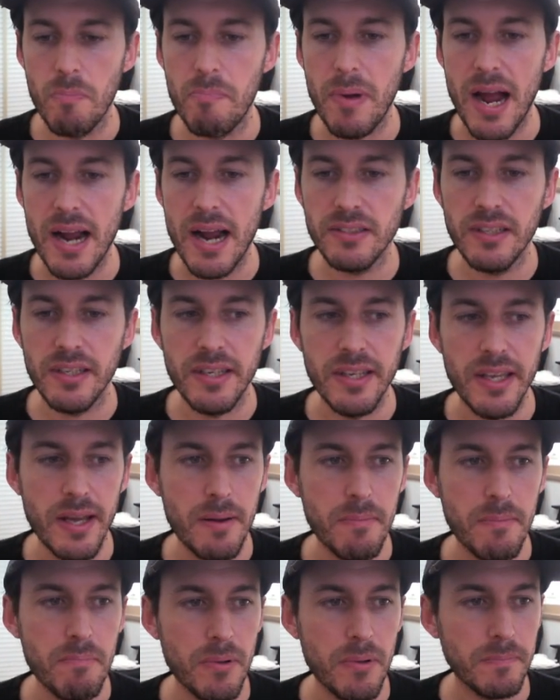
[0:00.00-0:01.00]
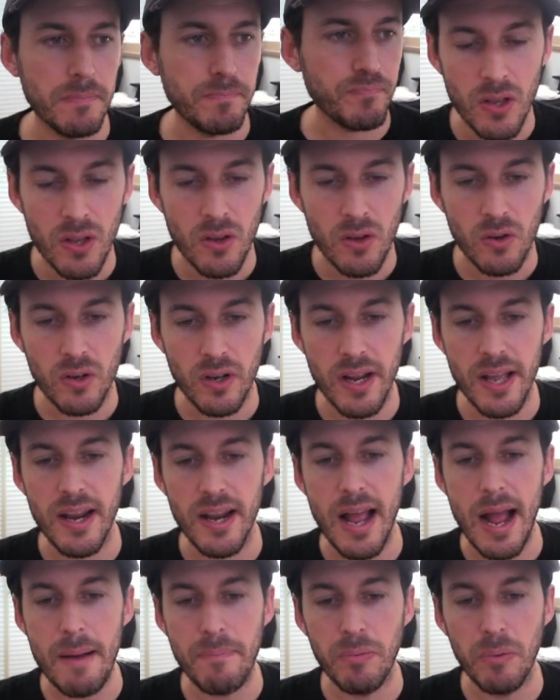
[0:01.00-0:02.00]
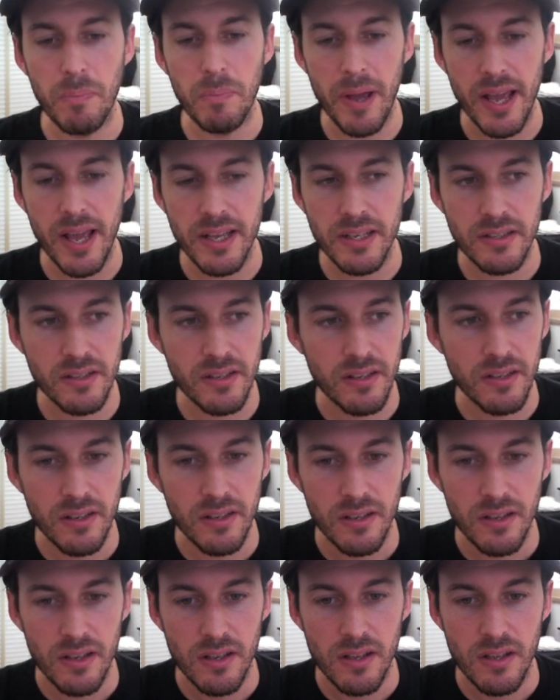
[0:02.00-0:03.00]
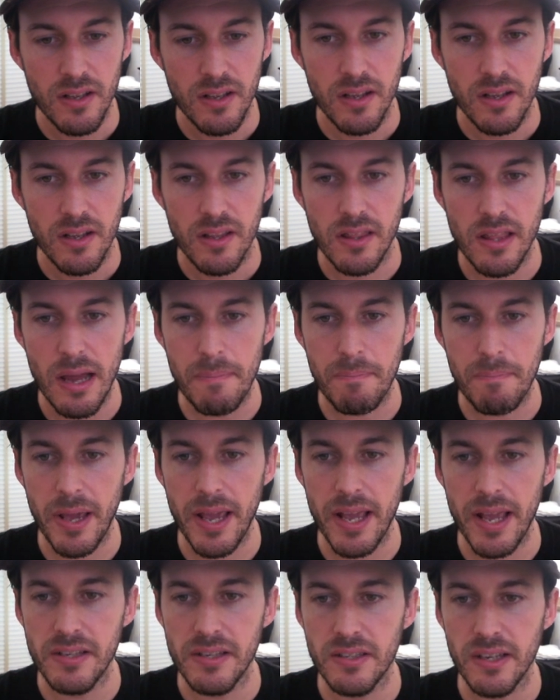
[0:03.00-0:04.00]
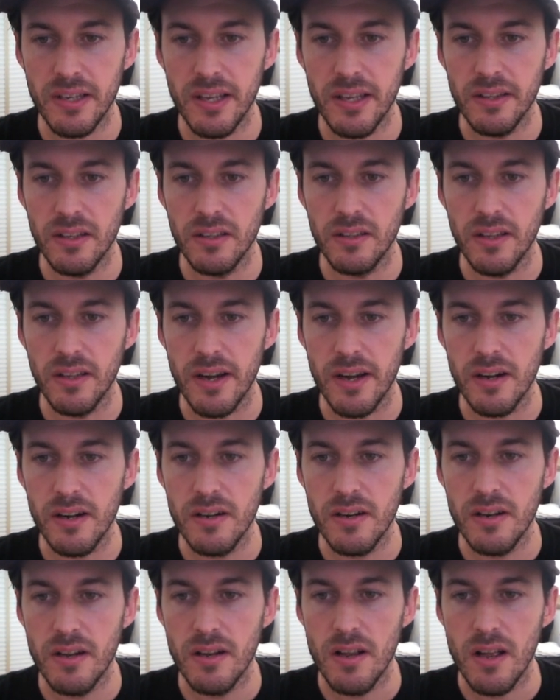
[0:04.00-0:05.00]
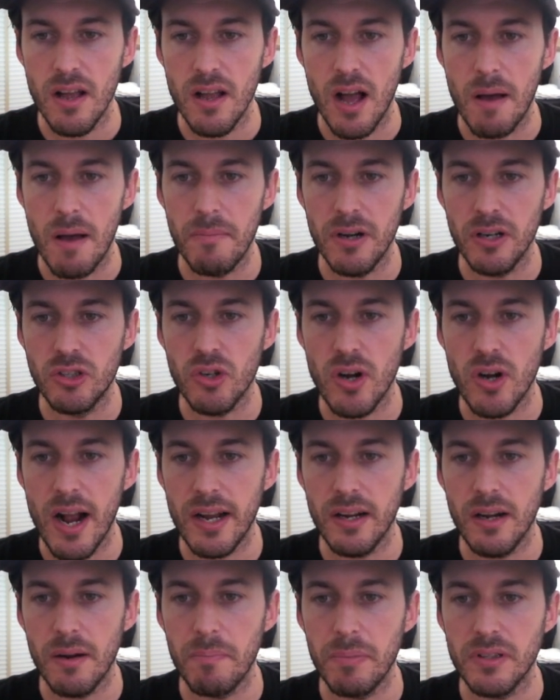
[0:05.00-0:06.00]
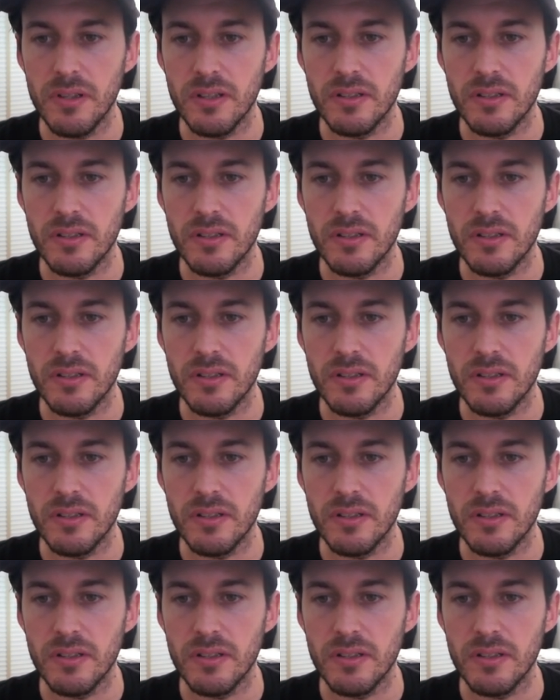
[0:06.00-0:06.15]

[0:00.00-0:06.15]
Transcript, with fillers: back to GIMP. I'm going to hit Apple Paste. That pastes in the layer. I'm going to drag it up at the